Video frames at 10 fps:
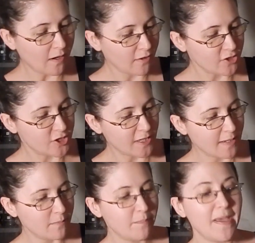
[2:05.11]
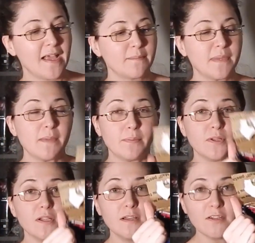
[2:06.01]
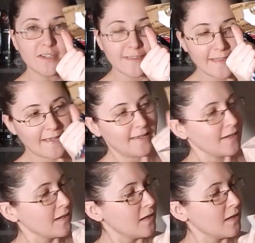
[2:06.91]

are jam-packed people. Look at that.